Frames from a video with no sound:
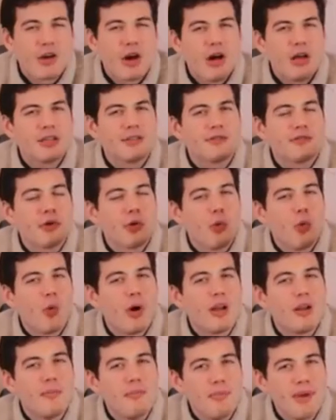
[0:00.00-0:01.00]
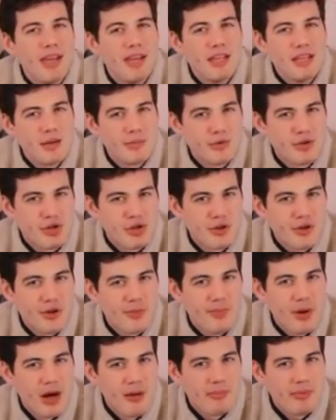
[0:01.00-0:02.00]
calls for 1 medium sugar
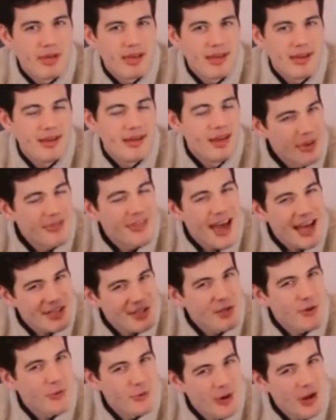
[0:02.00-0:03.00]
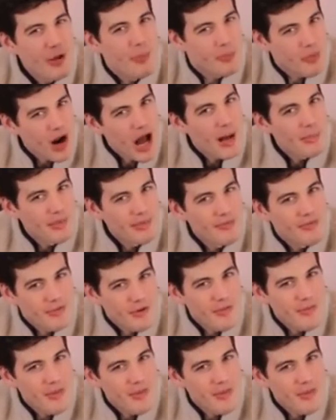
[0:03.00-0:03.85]
pumpkin, but that's a real problem for